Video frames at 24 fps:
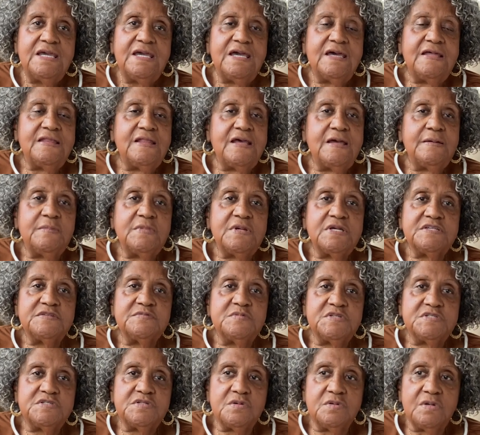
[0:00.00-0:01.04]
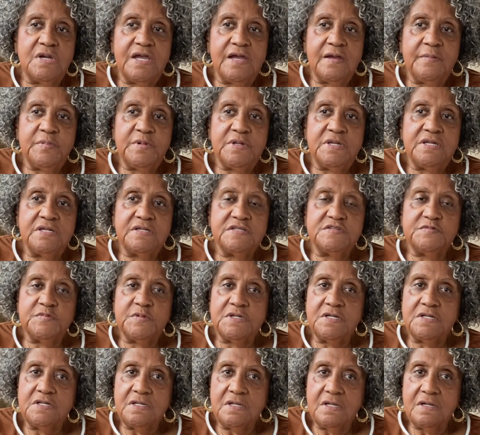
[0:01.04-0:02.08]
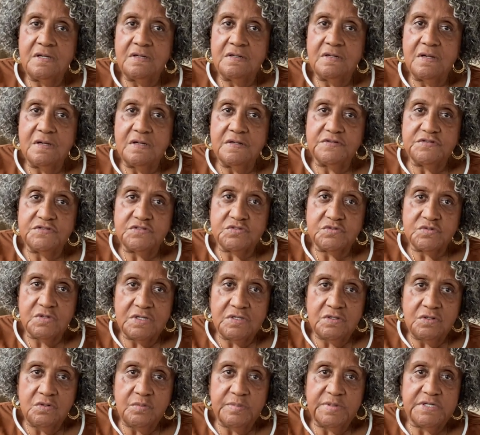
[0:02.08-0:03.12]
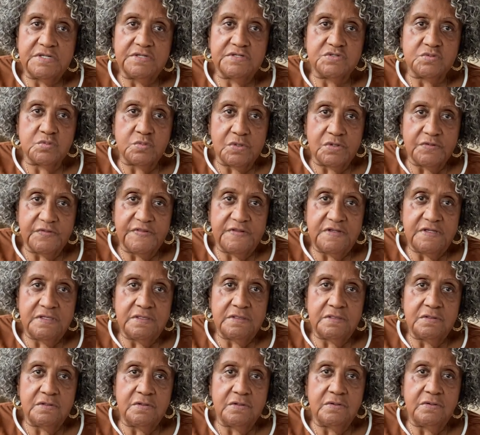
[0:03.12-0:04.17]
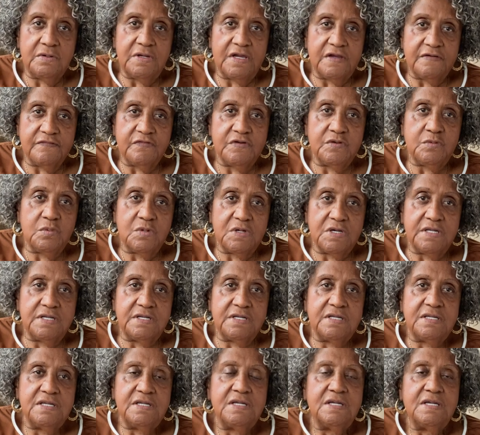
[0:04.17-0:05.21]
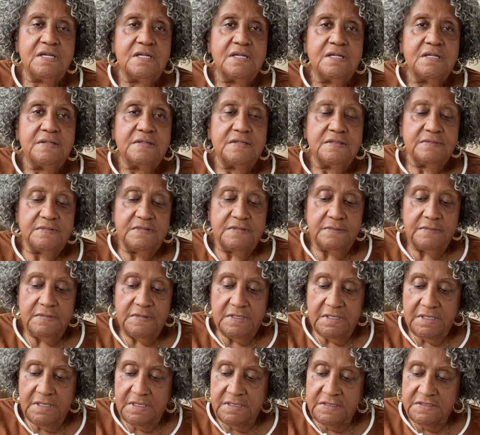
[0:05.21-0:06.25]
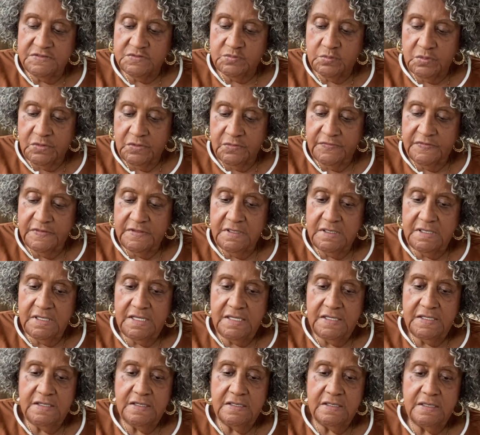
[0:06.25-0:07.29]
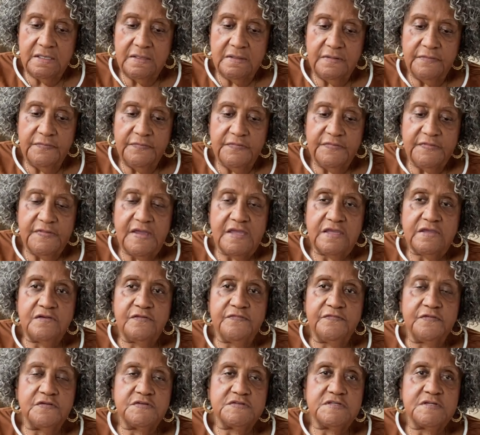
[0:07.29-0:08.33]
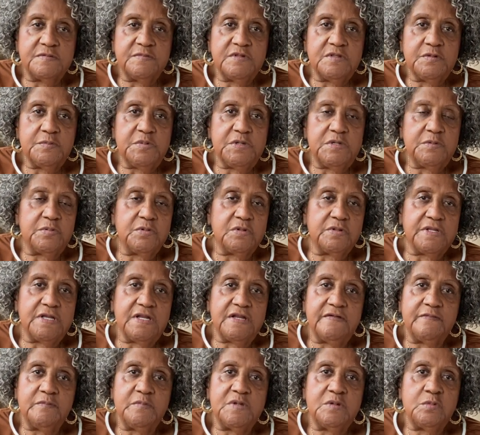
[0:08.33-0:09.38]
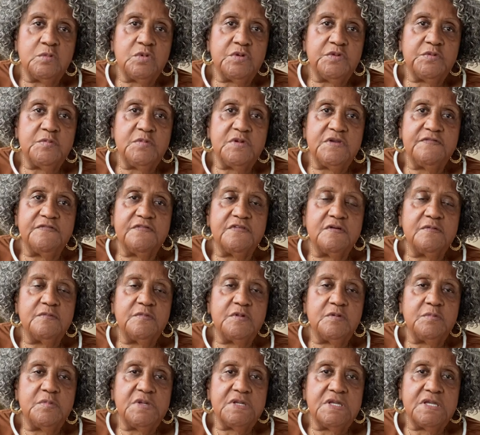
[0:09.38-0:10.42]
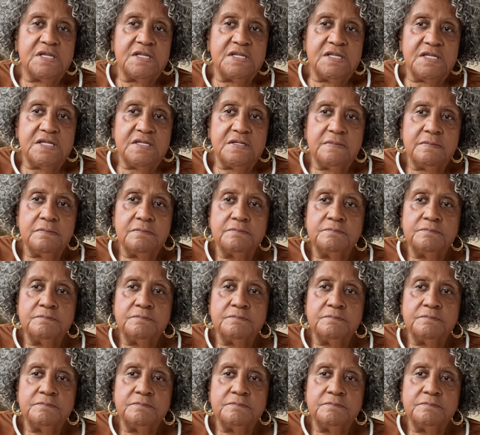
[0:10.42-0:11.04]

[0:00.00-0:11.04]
And that makes me so happy. It's been a long, hard struggle, but it's worth it. You know, everyone is worth it. And thank you for some of the people that have been with me from the beginning.